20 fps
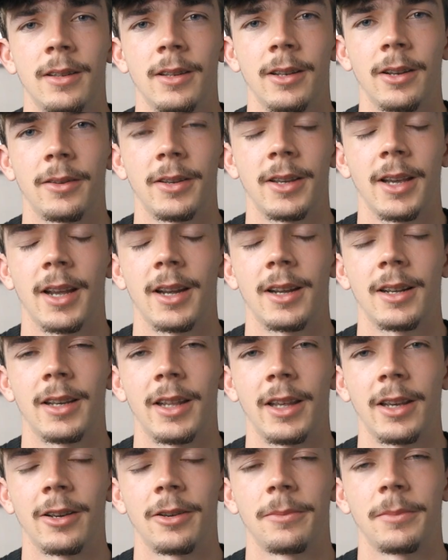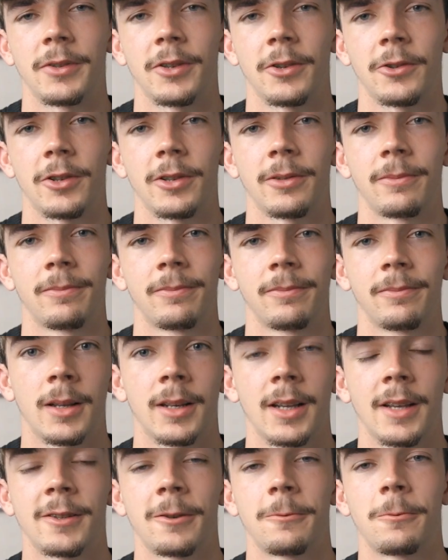you know, get a clean composition.
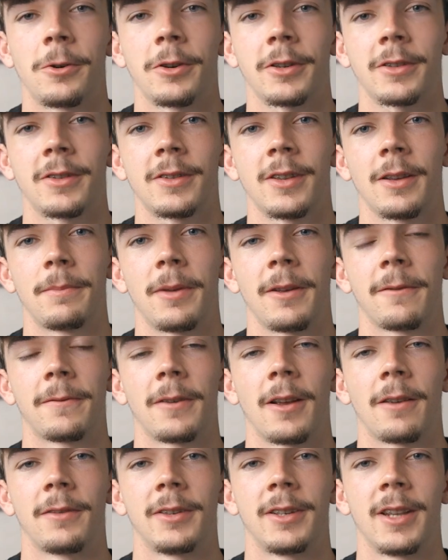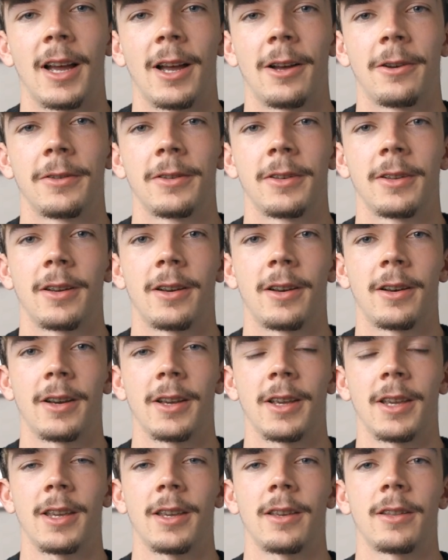And as I walked a bit further down,
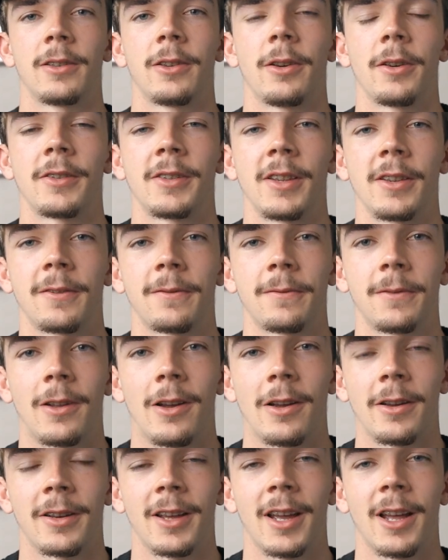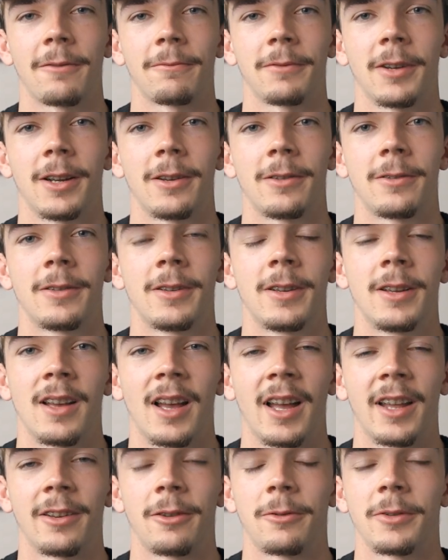I noticed this fly on the handrail.
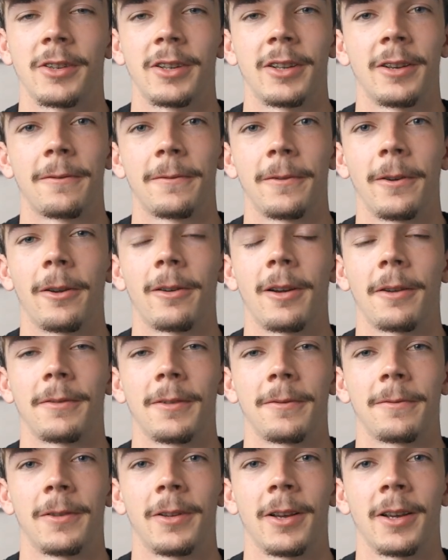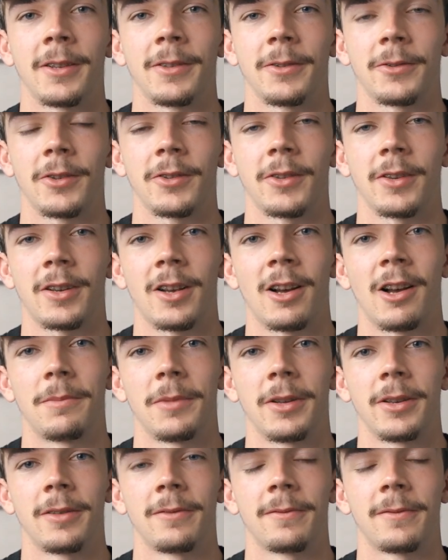And I wasn't going to photograph the fly because it's just a
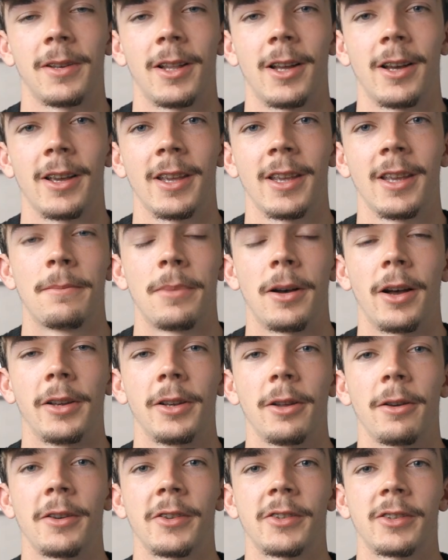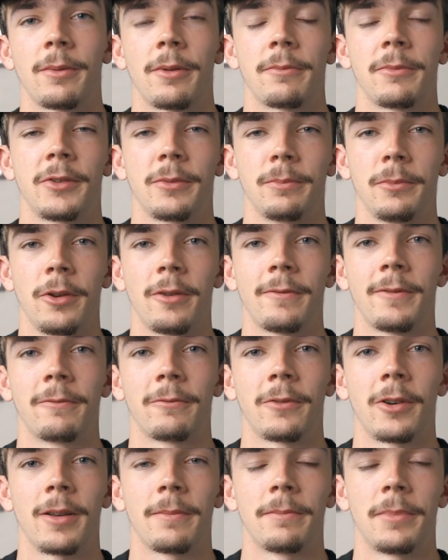common fly. But I noticed something was moving
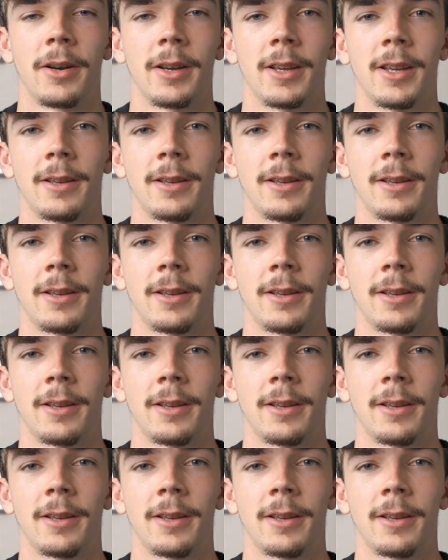right by